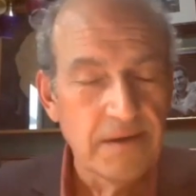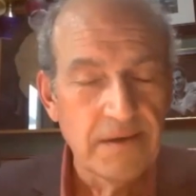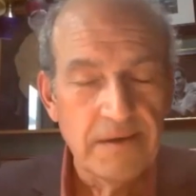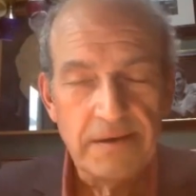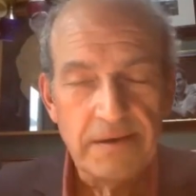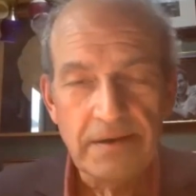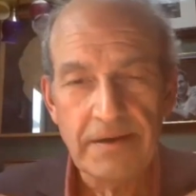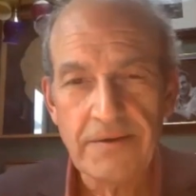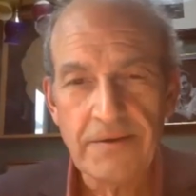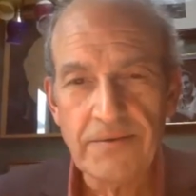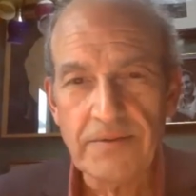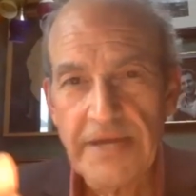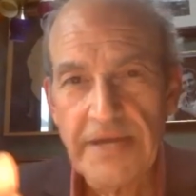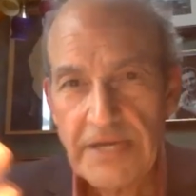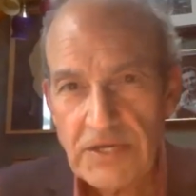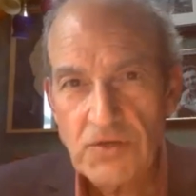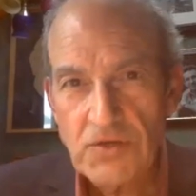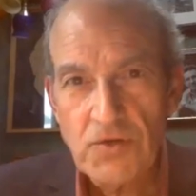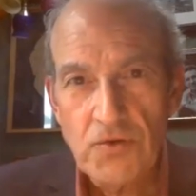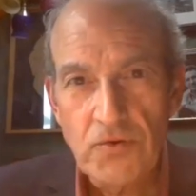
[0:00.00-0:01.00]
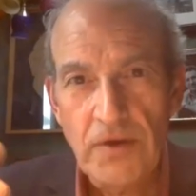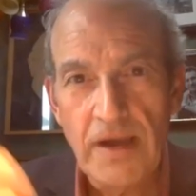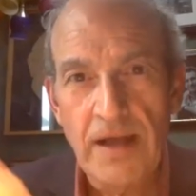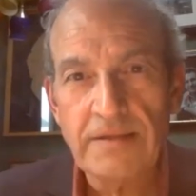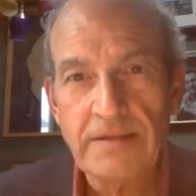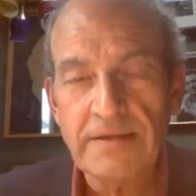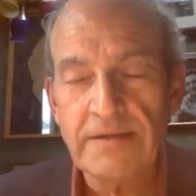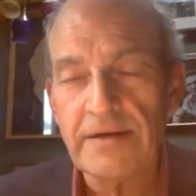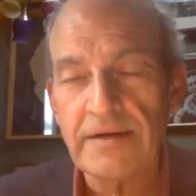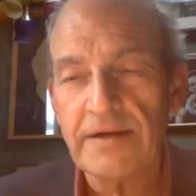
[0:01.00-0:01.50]
Like you,
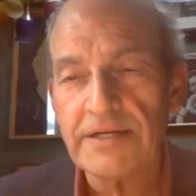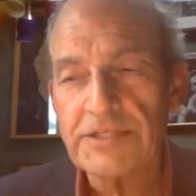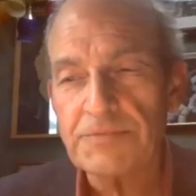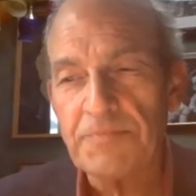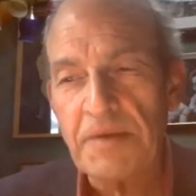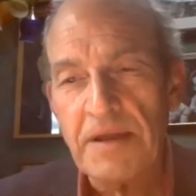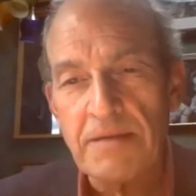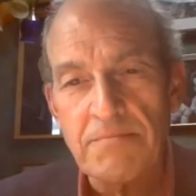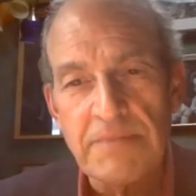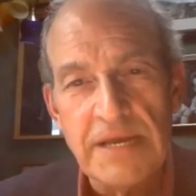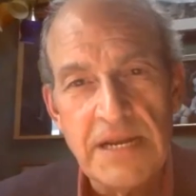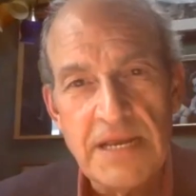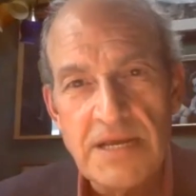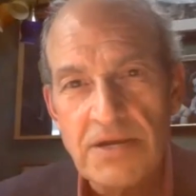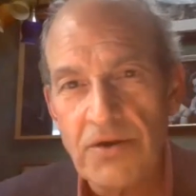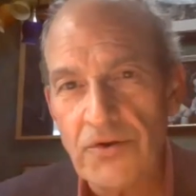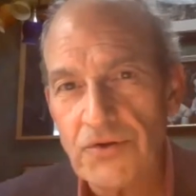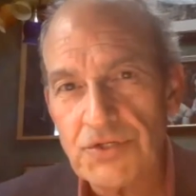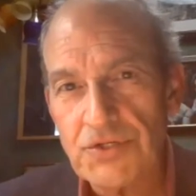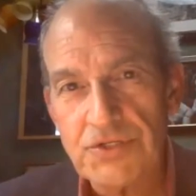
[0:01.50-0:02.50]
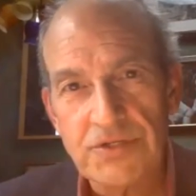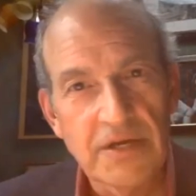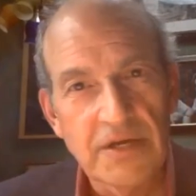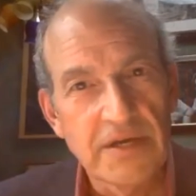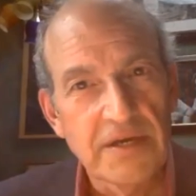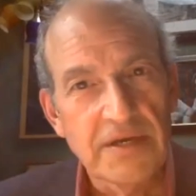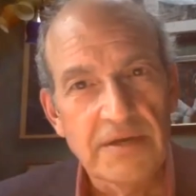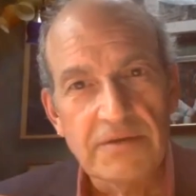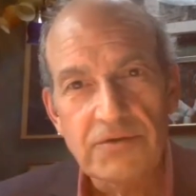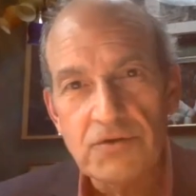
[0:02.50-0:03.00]
Alan, I spent many years
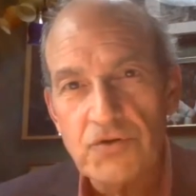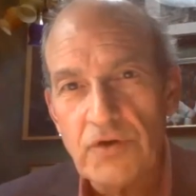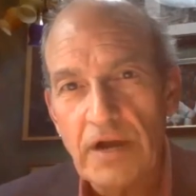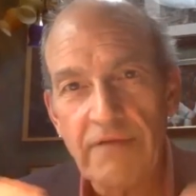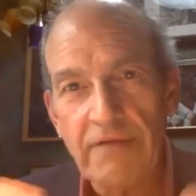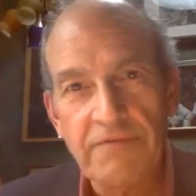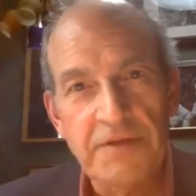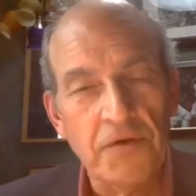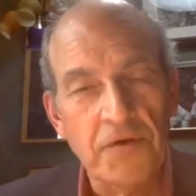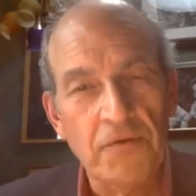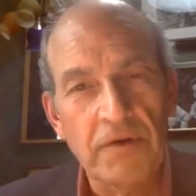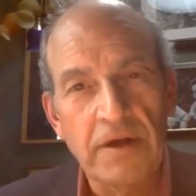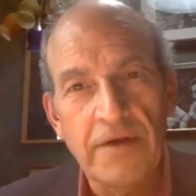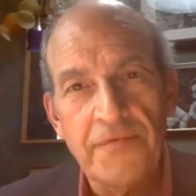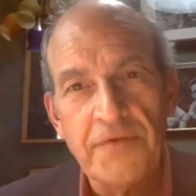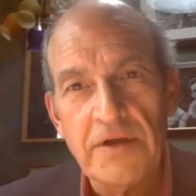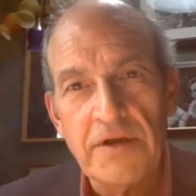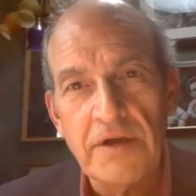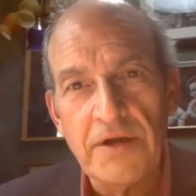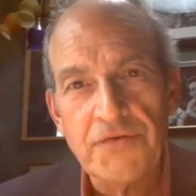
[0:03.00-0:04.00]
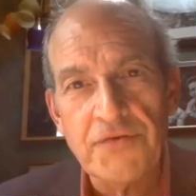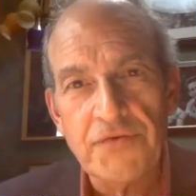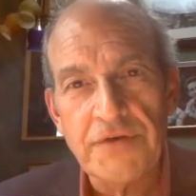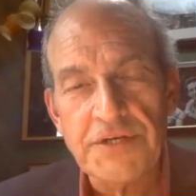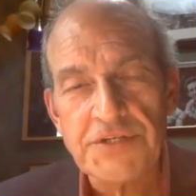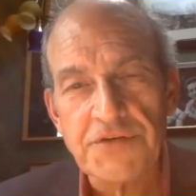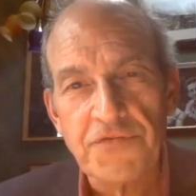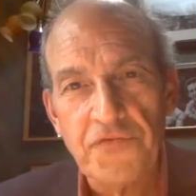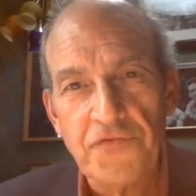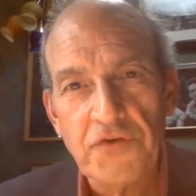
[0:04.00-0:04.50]
traveling around the country
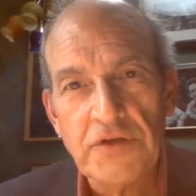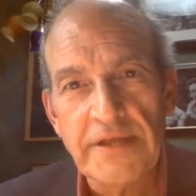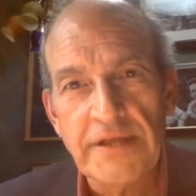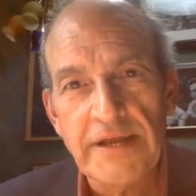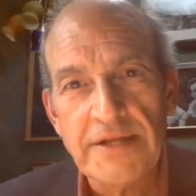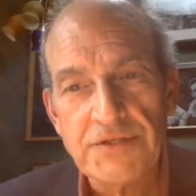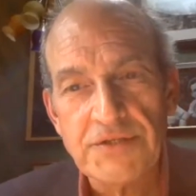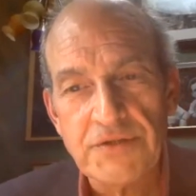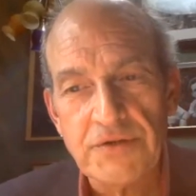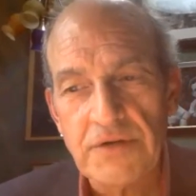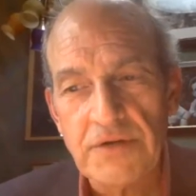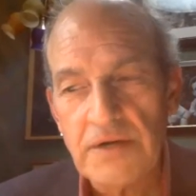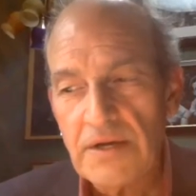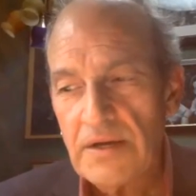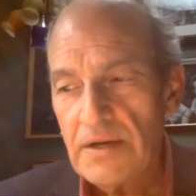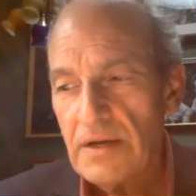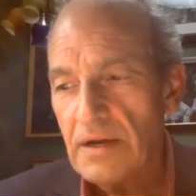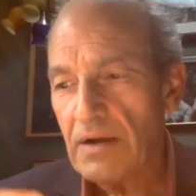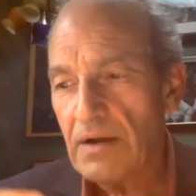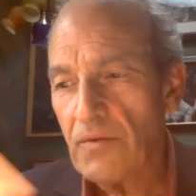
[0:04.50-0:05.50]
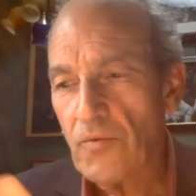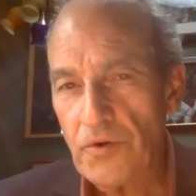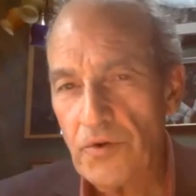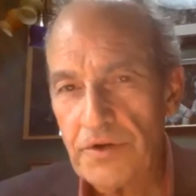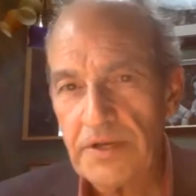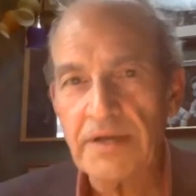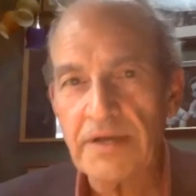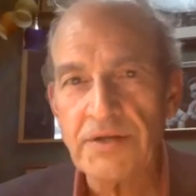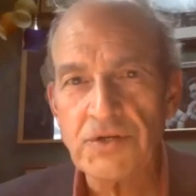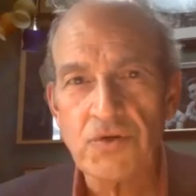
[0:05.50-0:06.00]
as a freelancer,
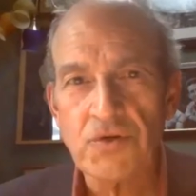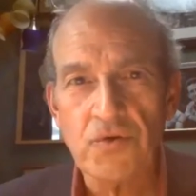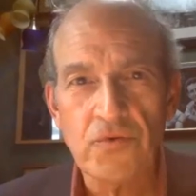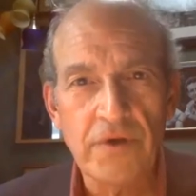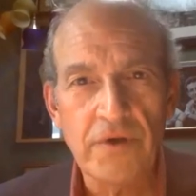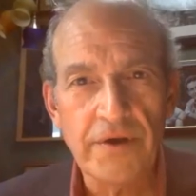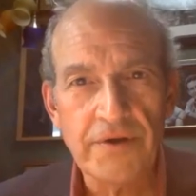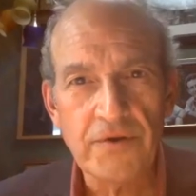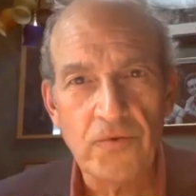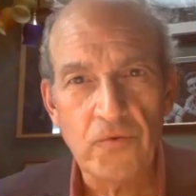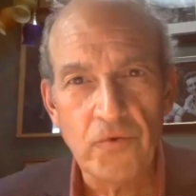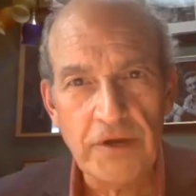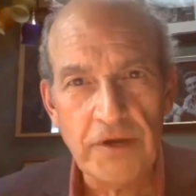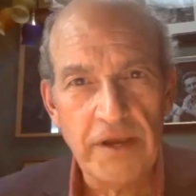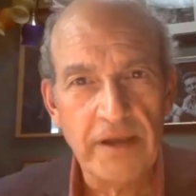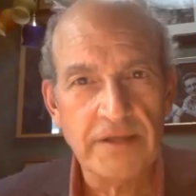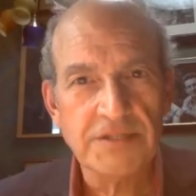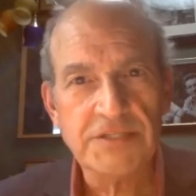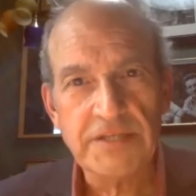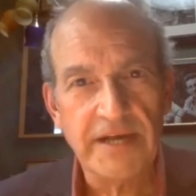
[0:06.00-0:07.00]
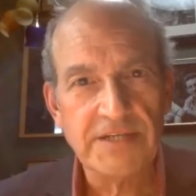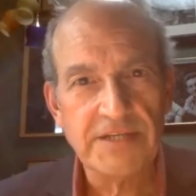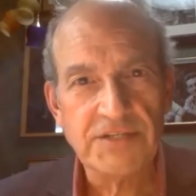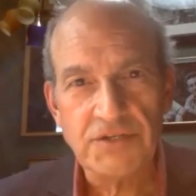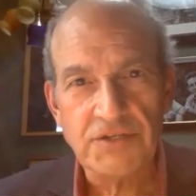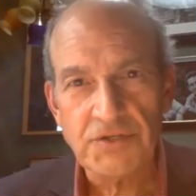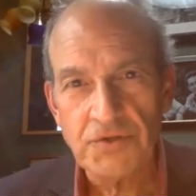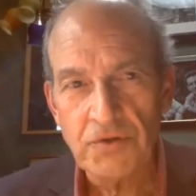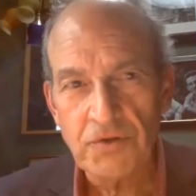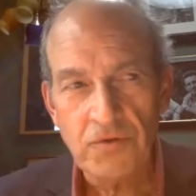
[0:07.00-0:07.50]
working in Toronto, working in
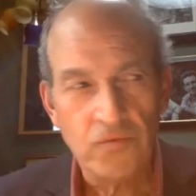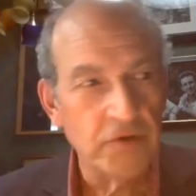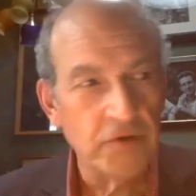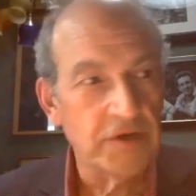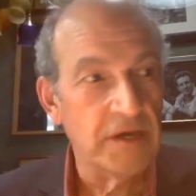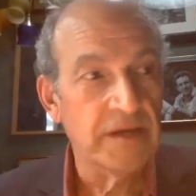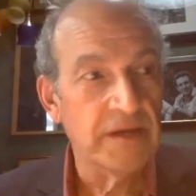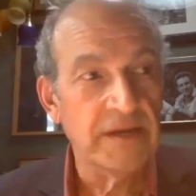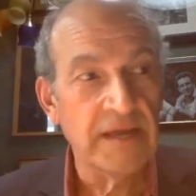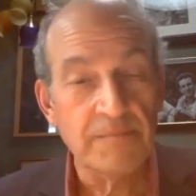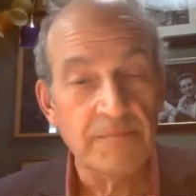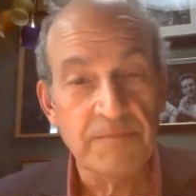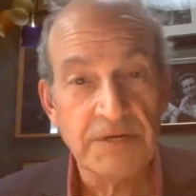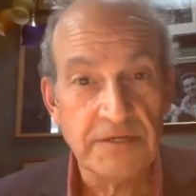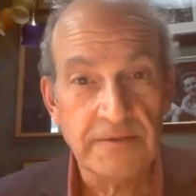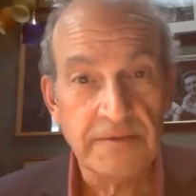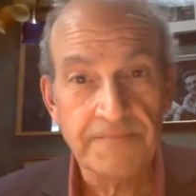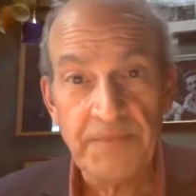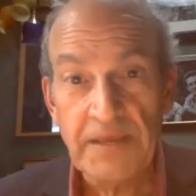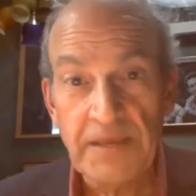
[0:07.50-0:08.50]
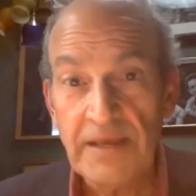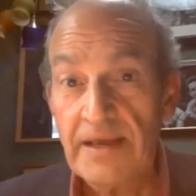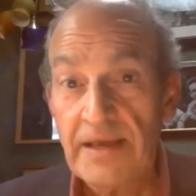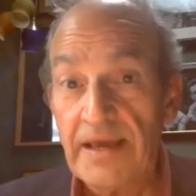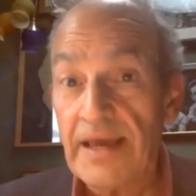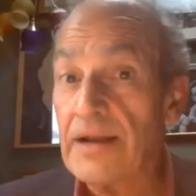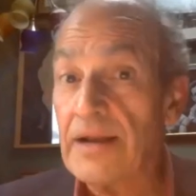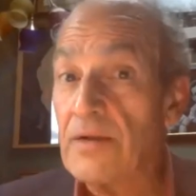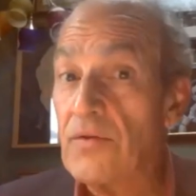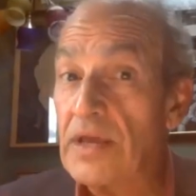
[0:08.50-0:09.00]
Saskatoon, working in Edmonton.
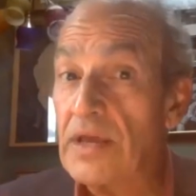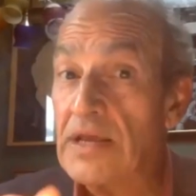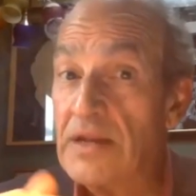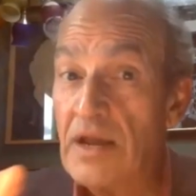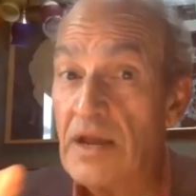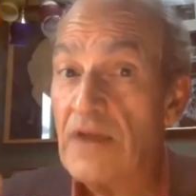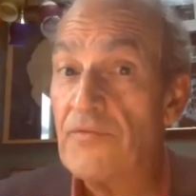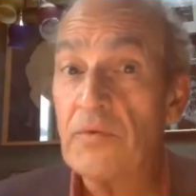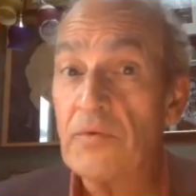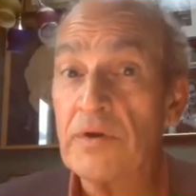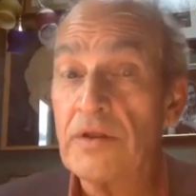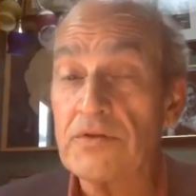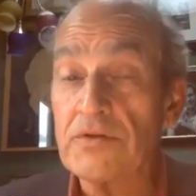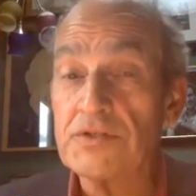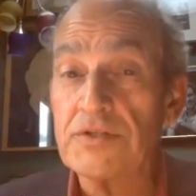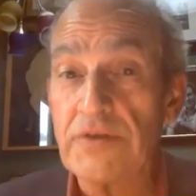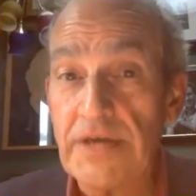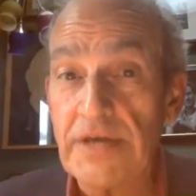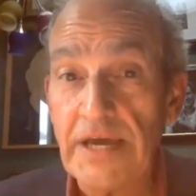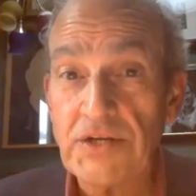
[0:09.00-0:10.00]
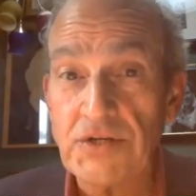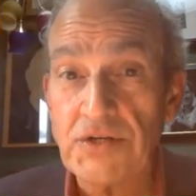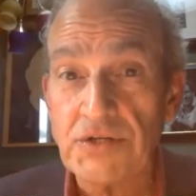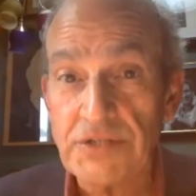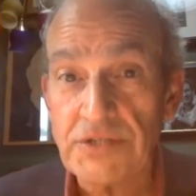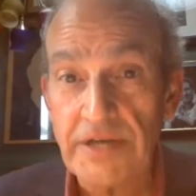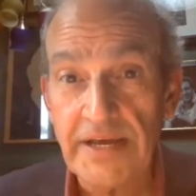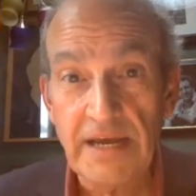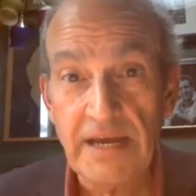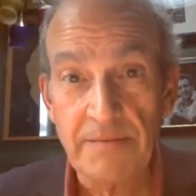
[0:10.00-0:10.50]
And in every one of those locations,
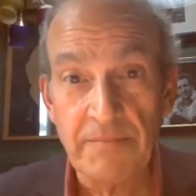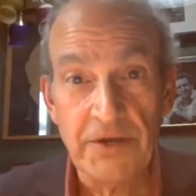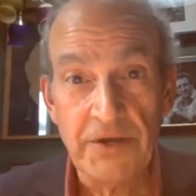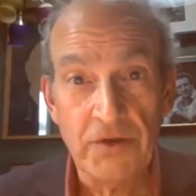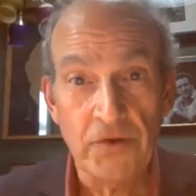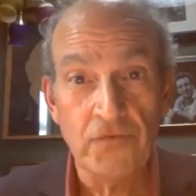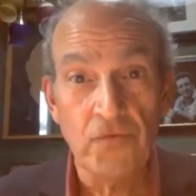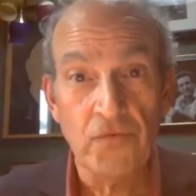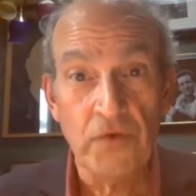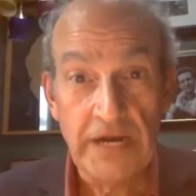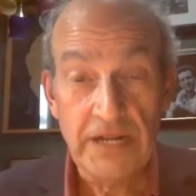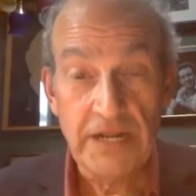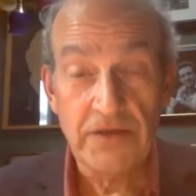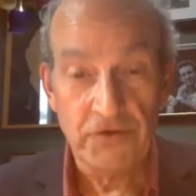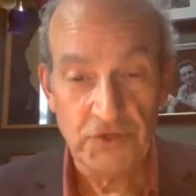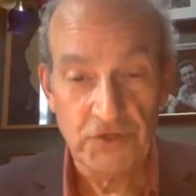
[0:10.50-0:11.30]
I had my own radio